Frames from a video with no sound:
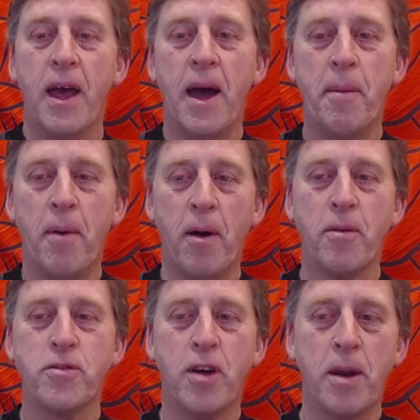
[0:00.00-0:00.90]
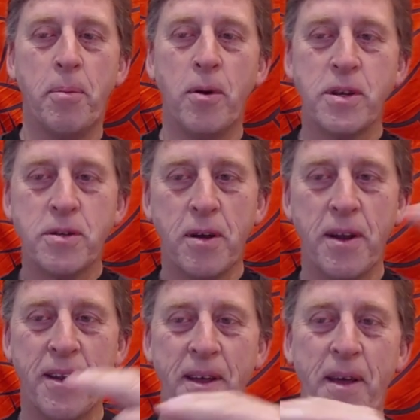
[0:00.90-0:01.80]
I'll try to point to it,
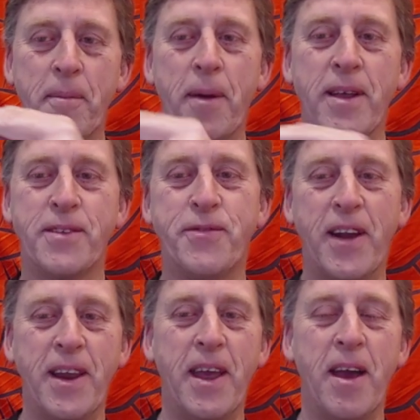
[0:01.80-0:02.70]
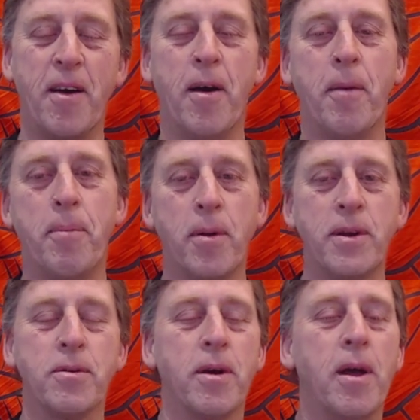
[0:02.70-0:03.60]
but it's funny how I point
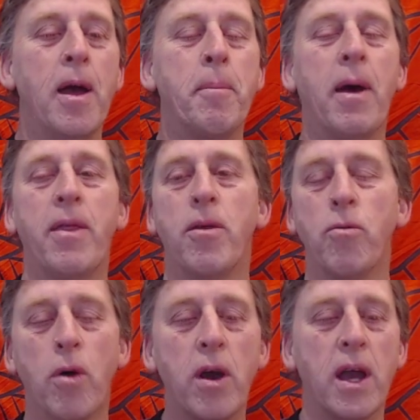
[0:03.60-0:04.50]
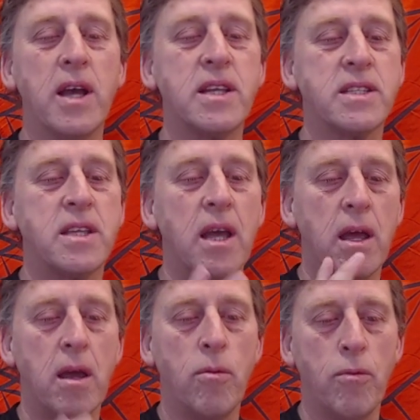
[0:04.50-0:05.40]
to it. But the rook is
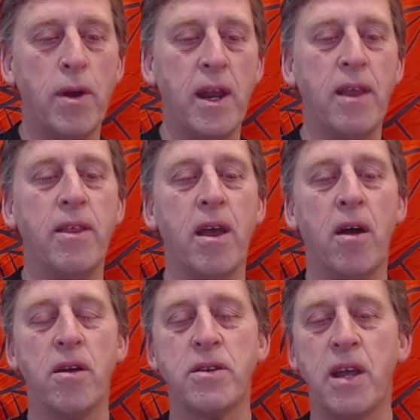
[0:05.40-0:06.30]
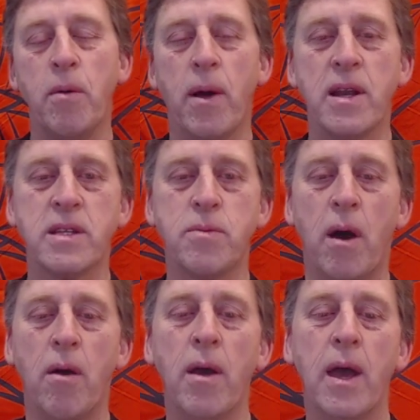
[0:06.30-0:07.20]
ready there on d1 as
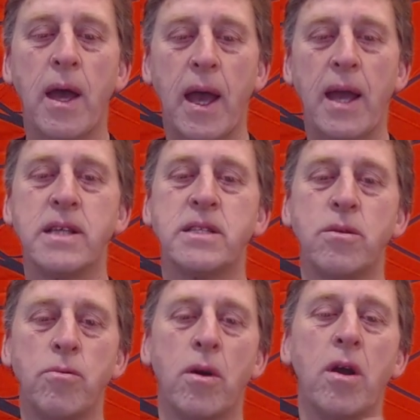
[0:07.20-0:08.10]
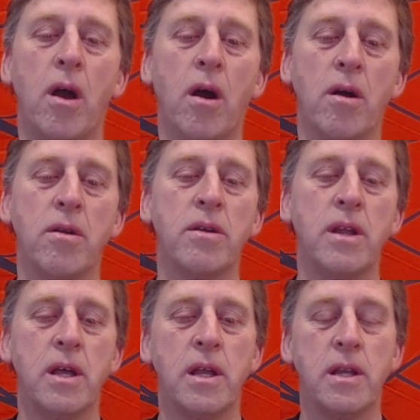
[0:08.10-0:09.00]
well as the rook on
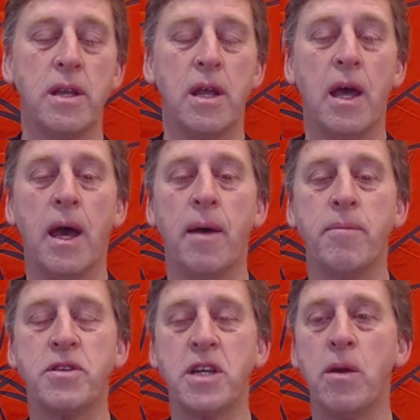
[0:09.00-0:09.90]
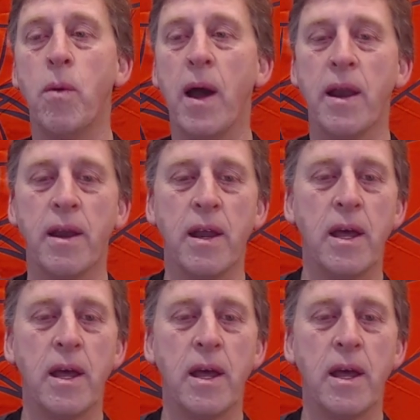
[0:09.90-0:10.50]
g1.